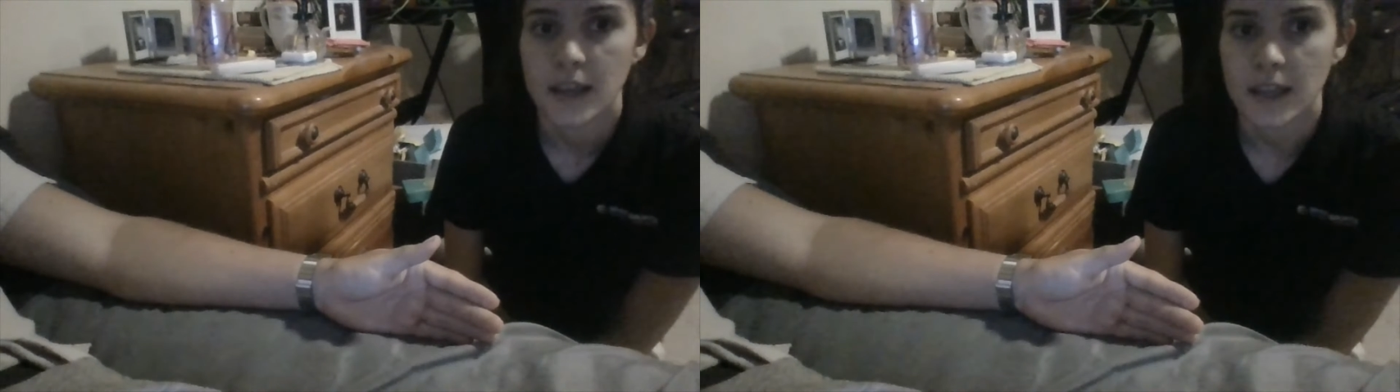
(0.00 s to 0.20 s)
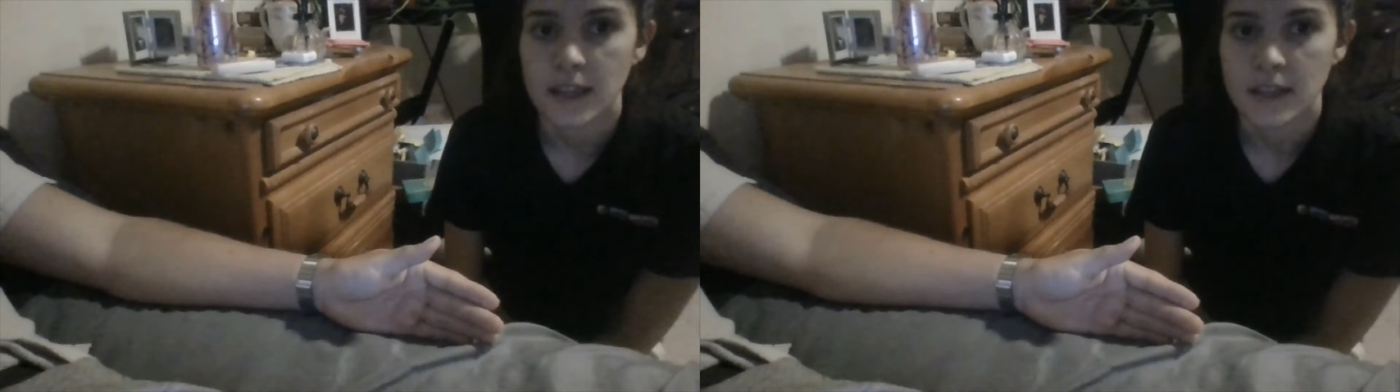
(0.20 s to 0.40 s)

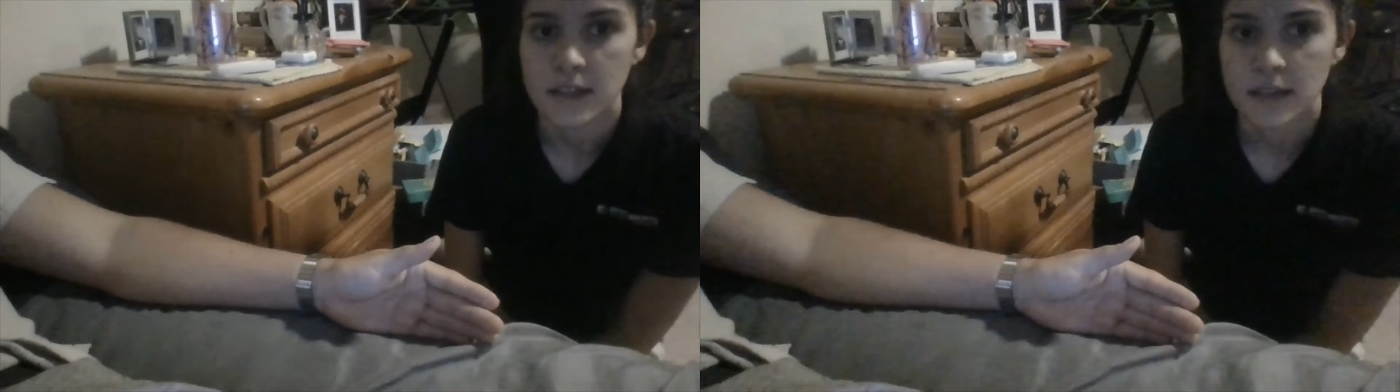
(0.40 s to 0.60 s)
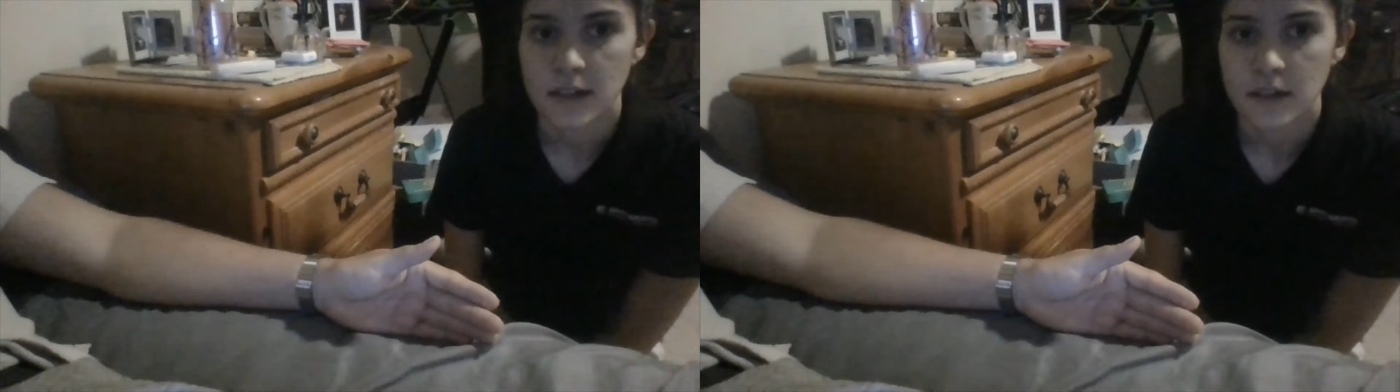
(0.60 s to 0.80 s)

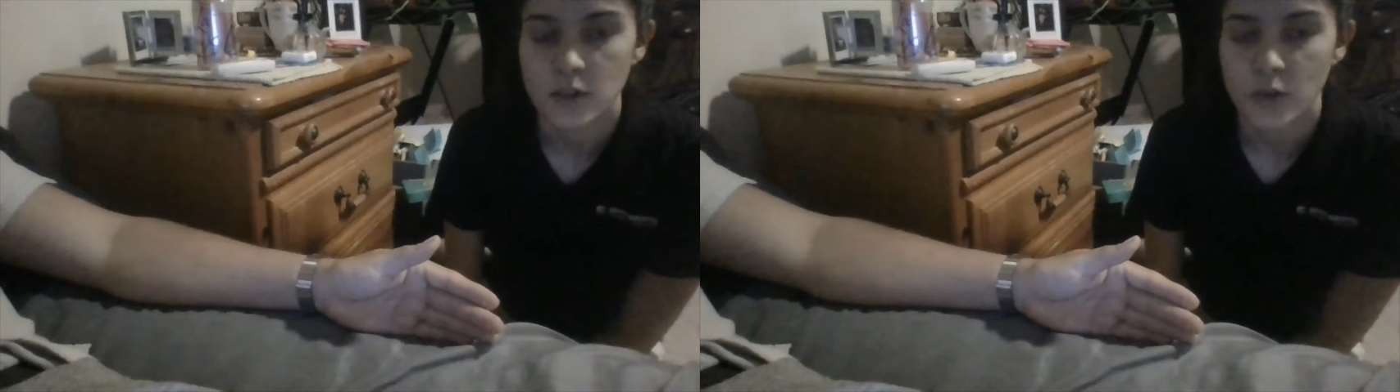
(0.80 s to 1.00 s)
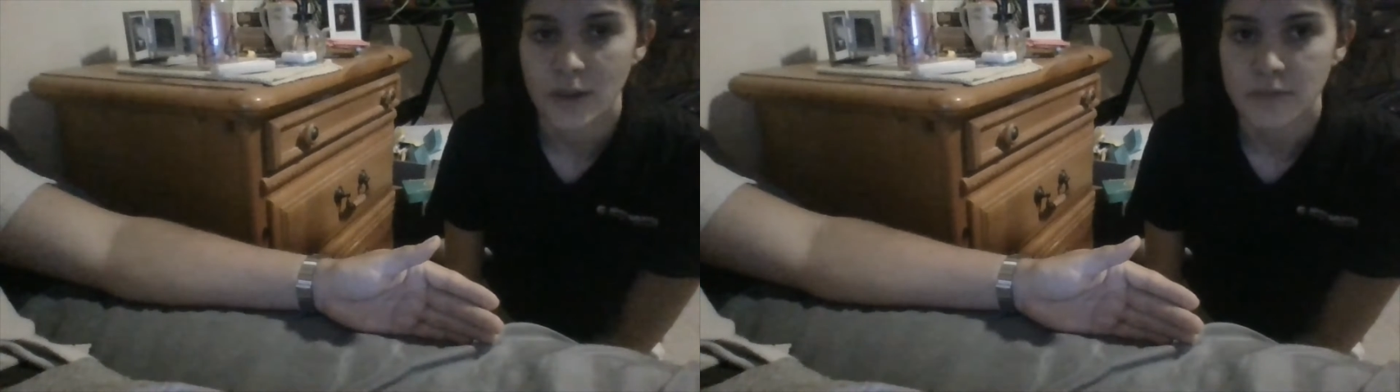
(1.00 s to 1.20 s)
in
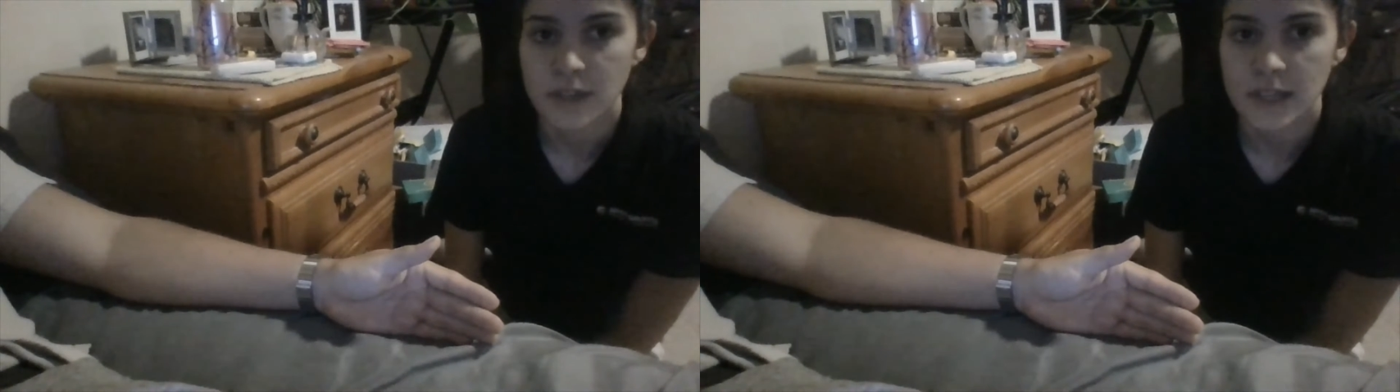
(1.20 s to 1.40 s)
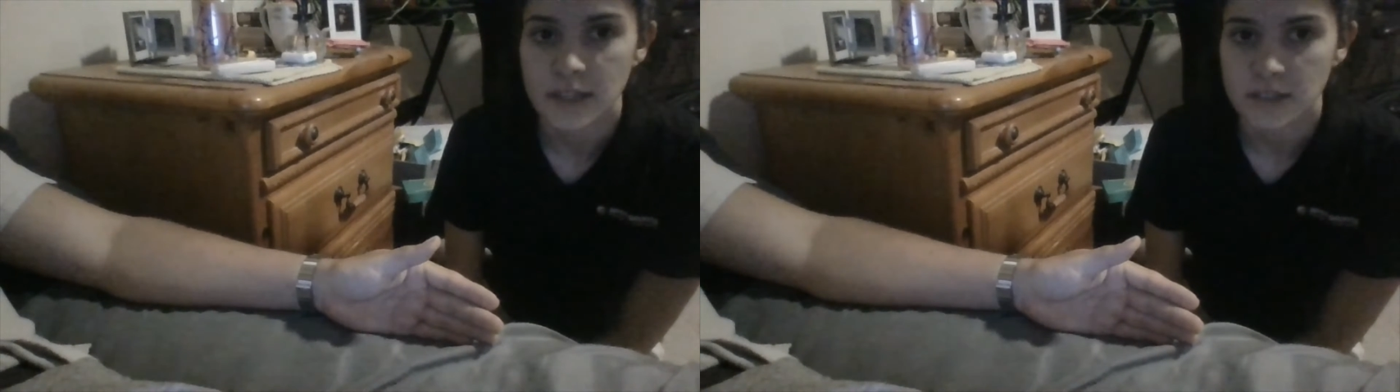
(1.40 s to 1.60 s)
a
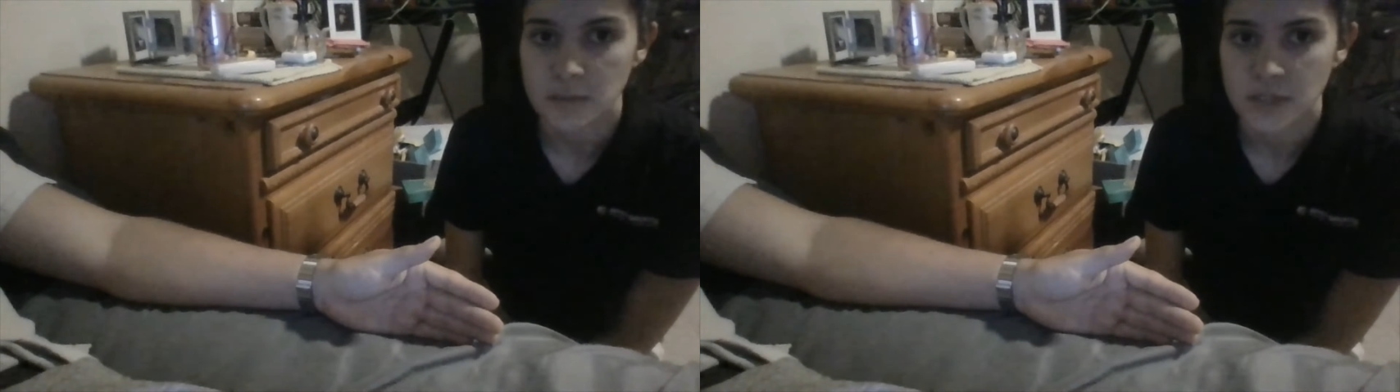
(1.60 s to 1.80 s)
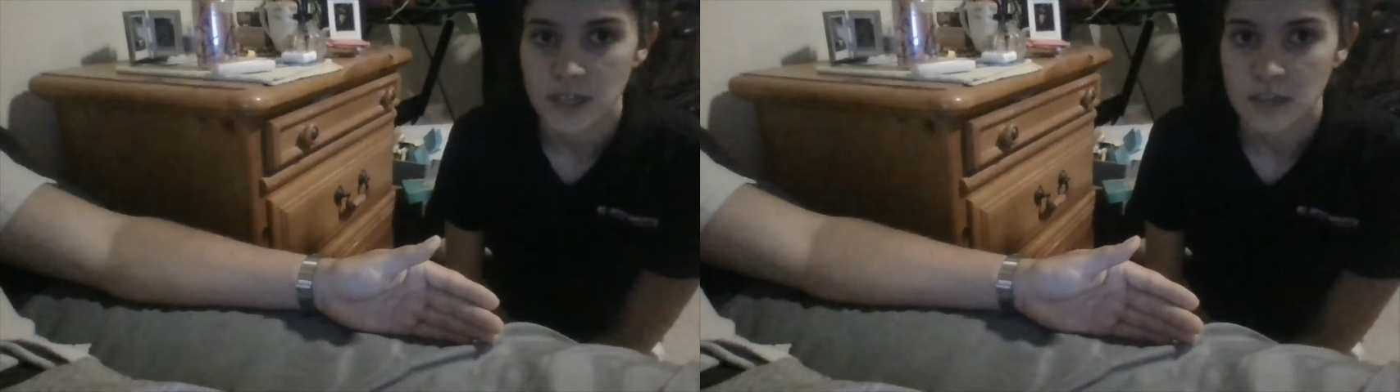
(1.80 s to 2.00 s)
gravity
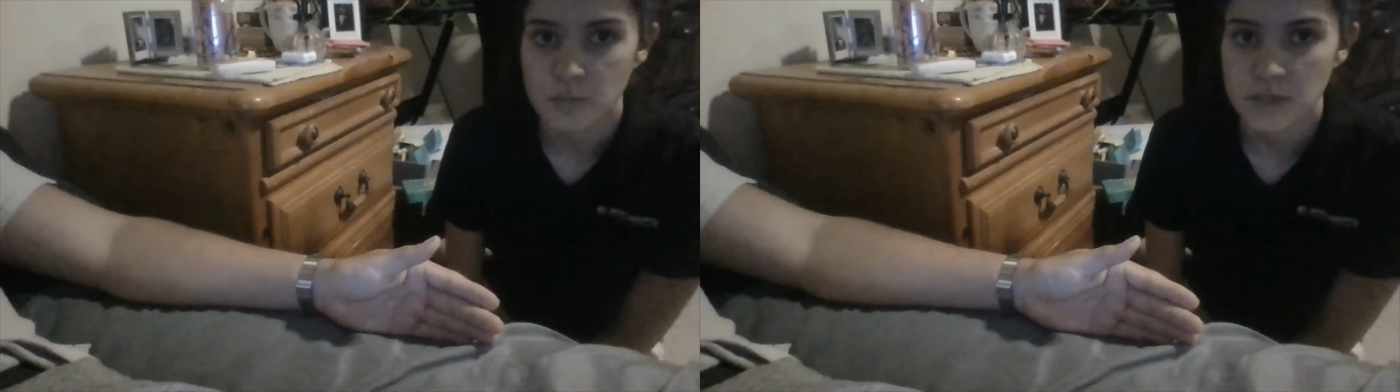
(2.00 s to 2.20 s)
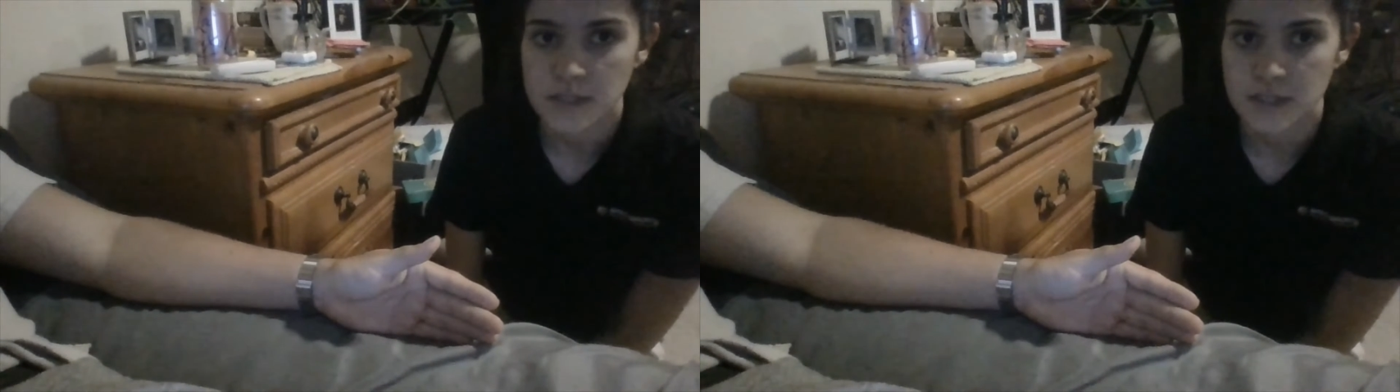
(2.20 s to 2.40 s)
eliminated
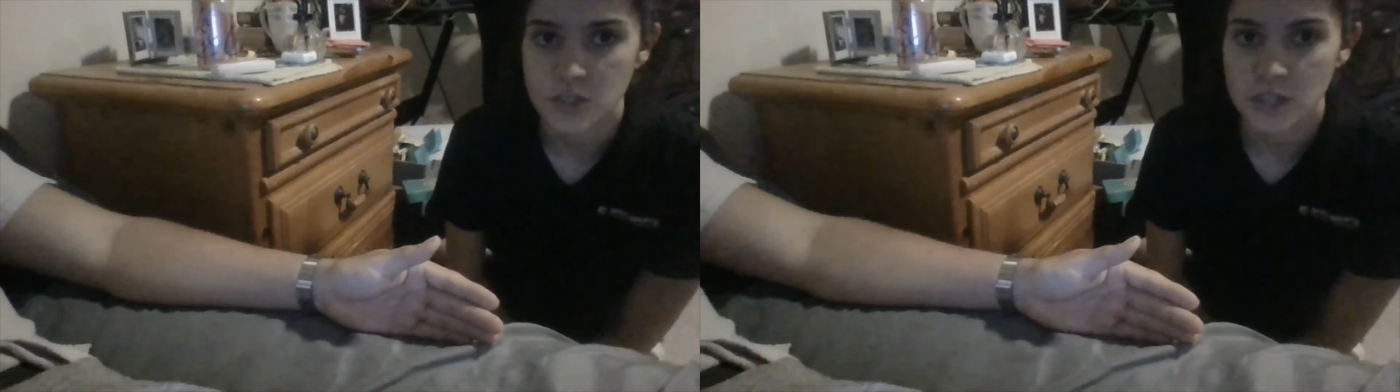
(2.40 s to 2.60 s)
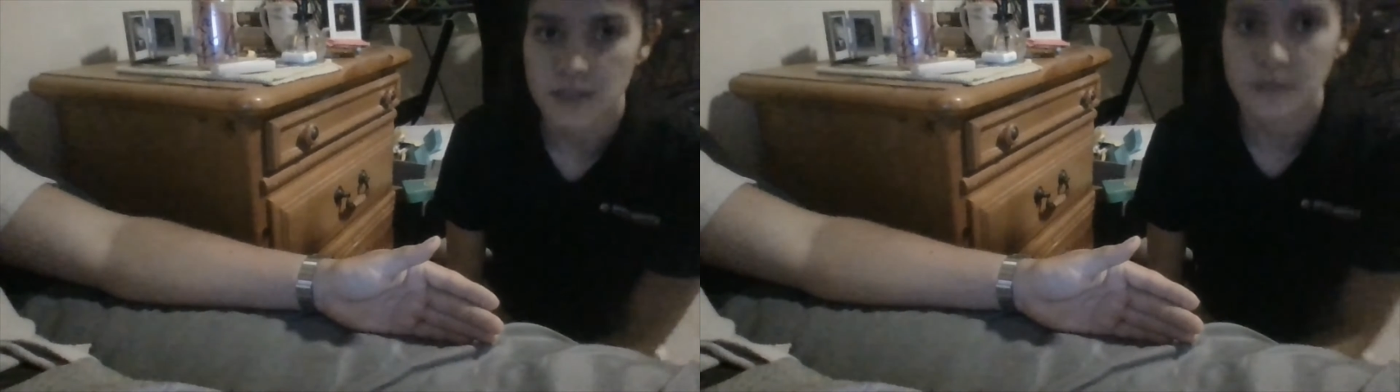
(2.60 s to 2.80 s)

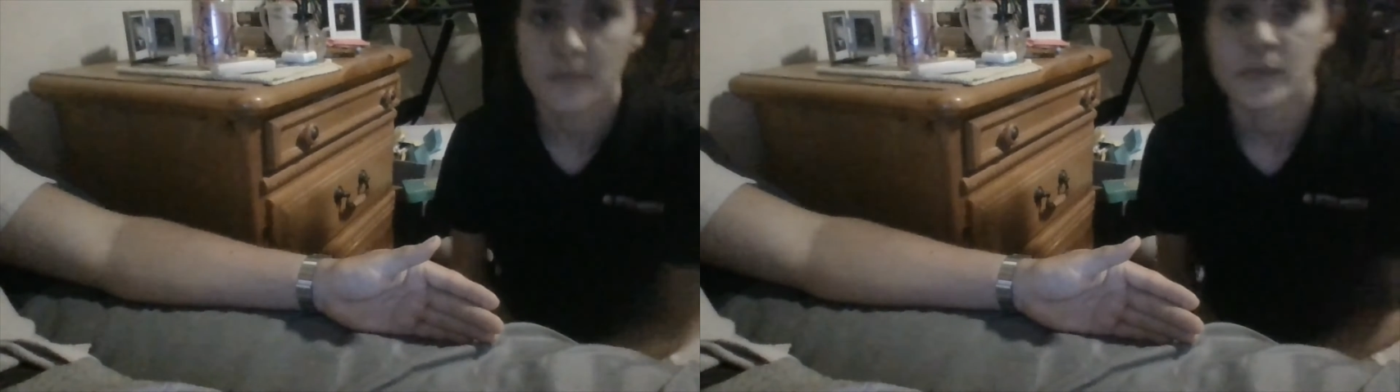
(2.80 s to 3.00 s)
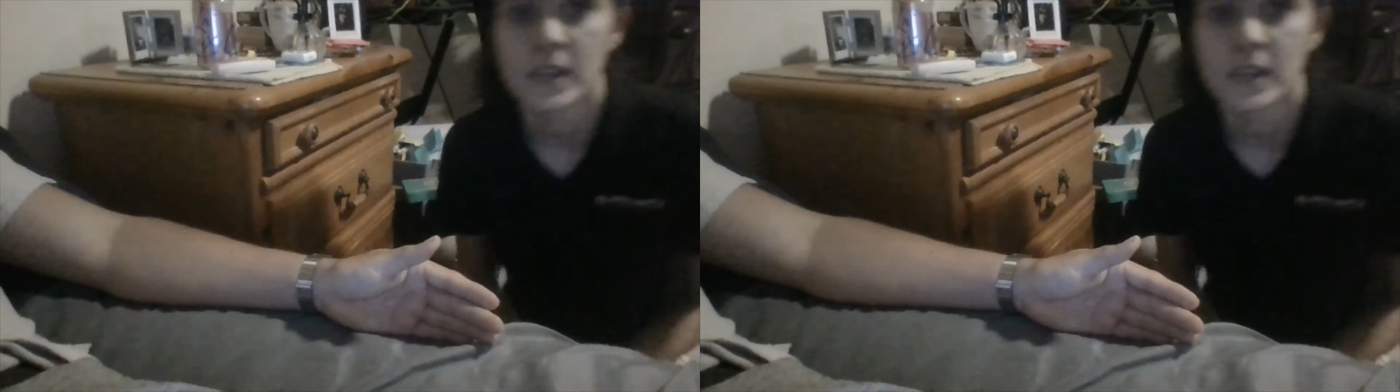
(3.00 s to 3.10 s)
position.